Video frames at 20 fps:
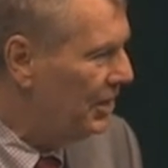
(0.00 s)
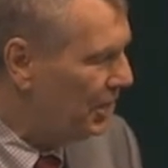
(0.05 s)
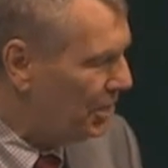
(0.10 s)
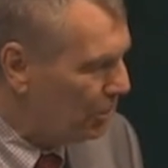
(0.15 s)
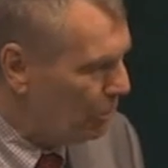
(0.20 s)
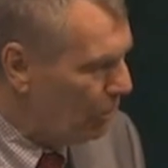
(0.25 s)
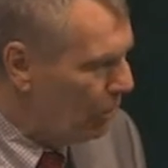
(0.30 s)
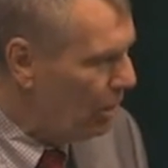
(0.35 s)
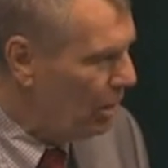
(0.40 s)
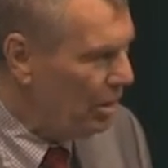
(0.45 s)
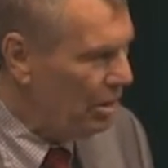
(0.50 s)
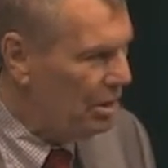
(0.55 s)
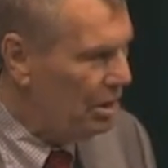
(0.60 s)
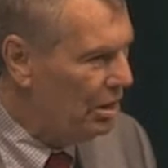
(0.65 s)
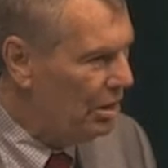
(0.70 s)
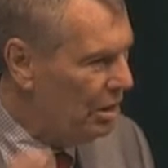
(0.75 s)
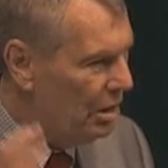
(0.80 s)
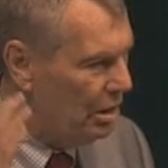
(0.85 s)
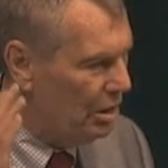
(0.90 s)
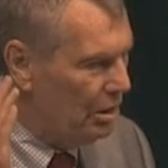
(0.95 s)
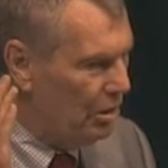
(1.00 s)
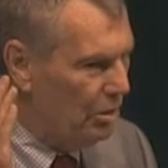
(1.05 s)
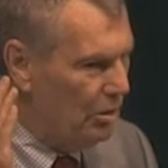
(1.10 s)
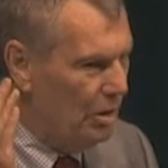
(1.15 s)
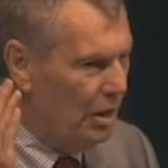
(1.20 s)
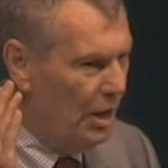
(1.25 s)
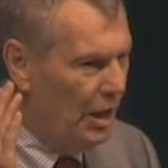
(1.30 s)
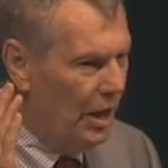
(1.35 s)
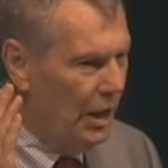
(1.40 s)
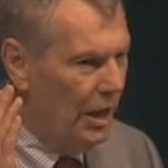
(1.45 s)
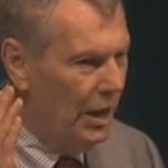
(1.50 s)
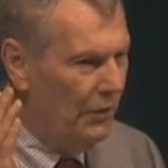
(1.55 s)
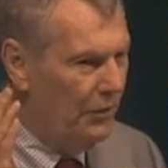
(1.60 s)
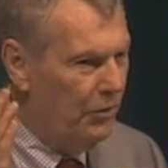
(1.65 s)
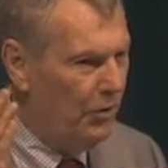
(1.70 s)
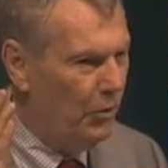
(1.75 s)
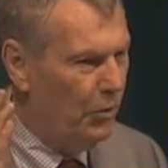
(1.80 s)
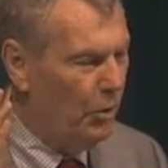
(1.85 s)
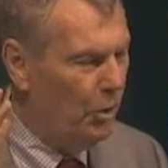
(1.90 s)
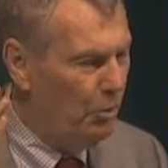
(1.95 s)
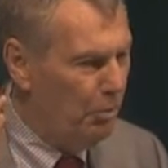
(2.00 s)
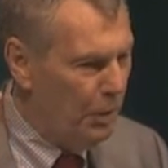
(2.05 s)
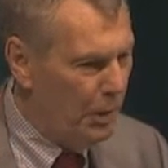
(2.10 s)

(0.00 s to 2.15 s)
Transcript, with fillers: she wanted to know if it would